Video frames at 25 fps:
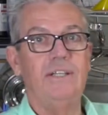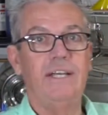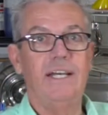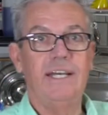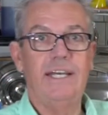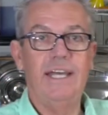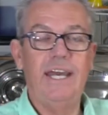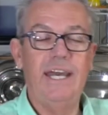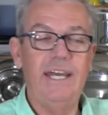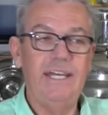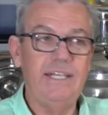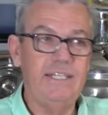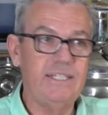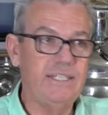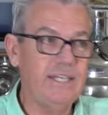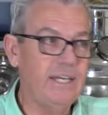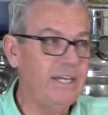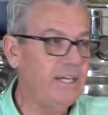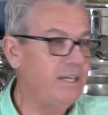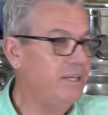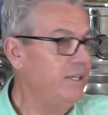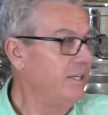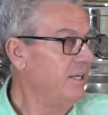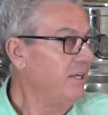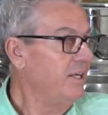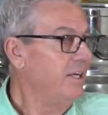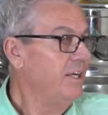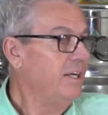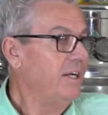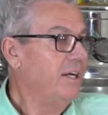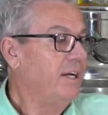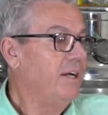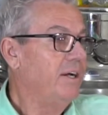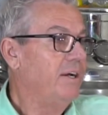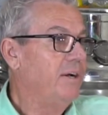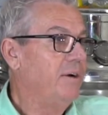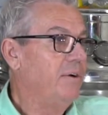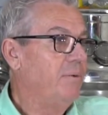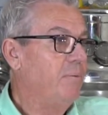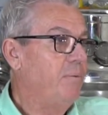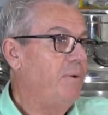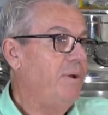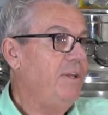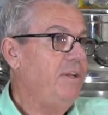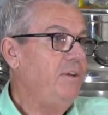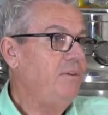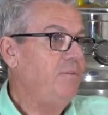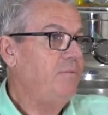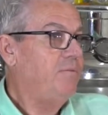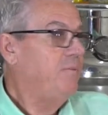okay, so
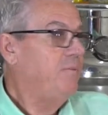when you've